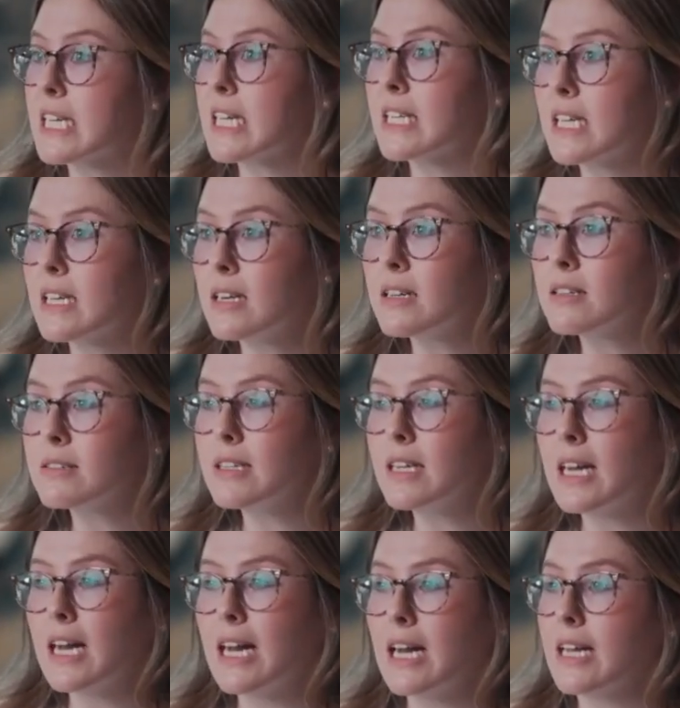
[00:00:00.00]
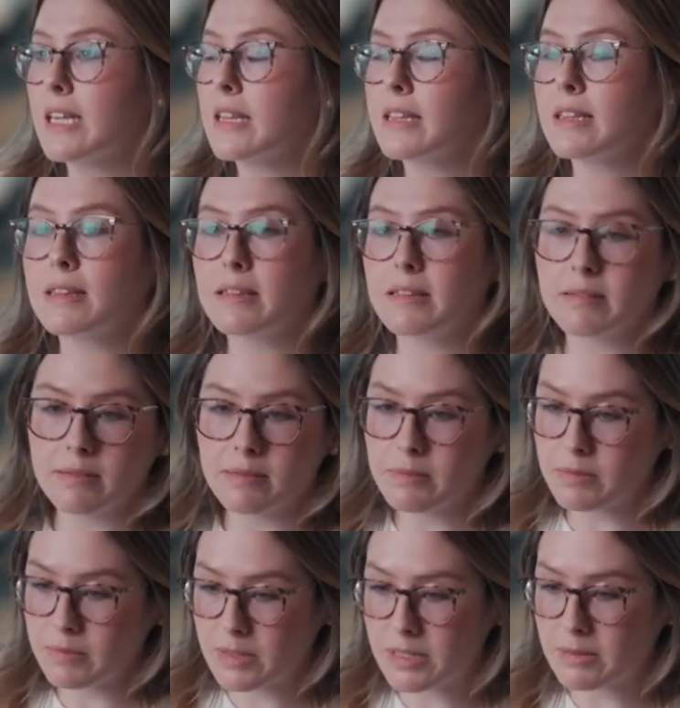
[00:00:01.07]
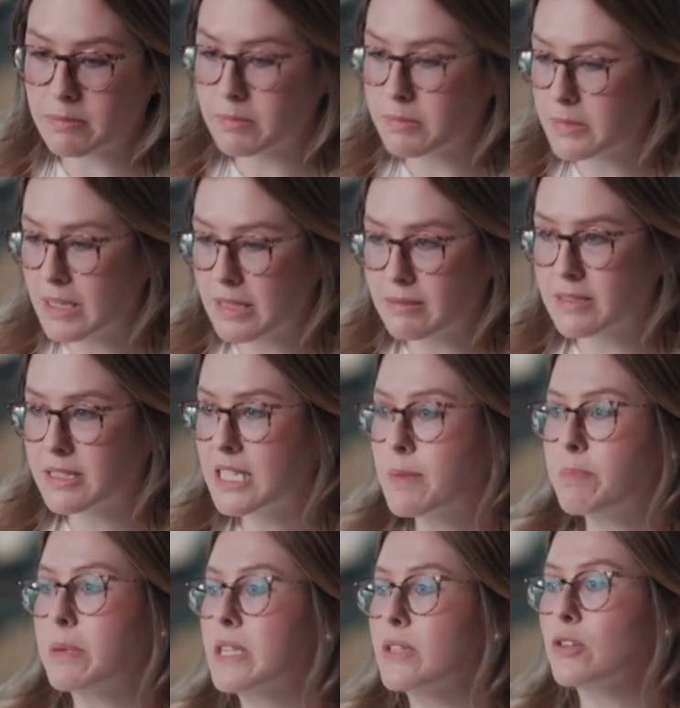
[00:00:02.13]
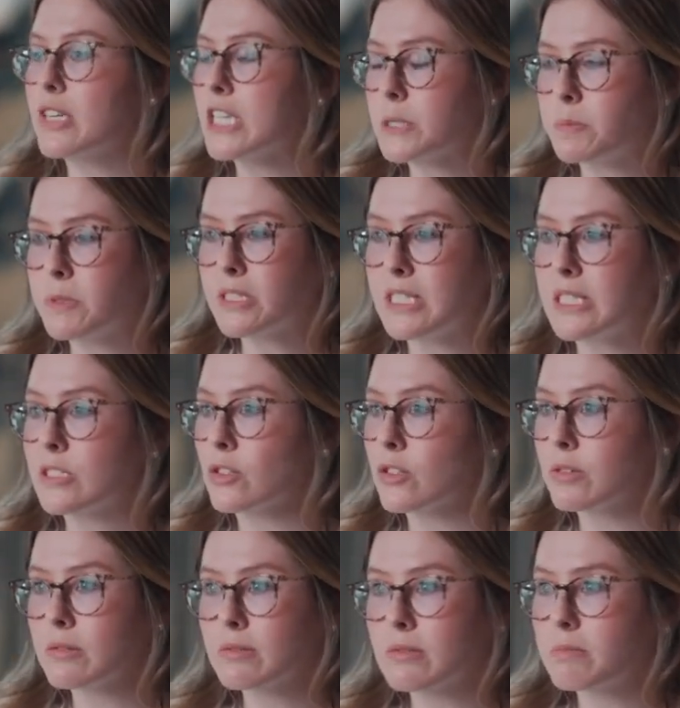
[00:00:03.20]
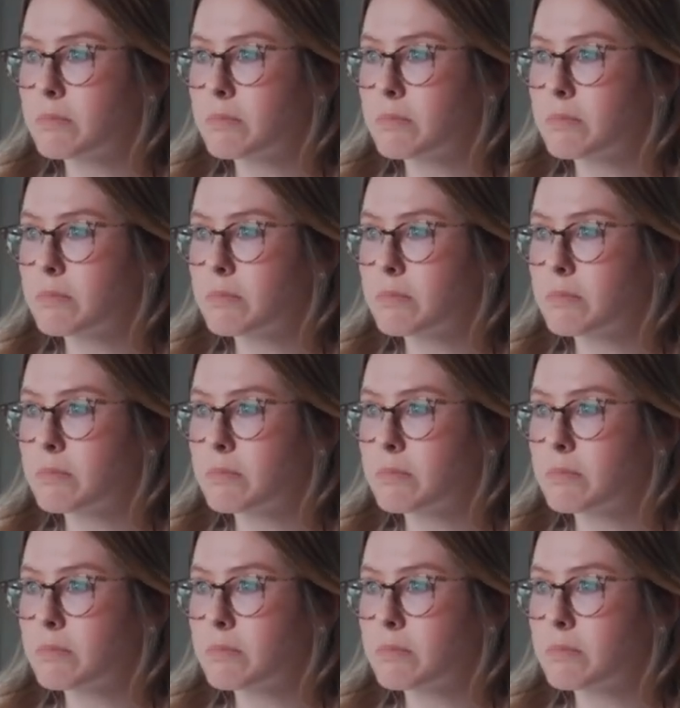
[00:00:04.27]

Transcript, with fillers: technical and deepen your expertise on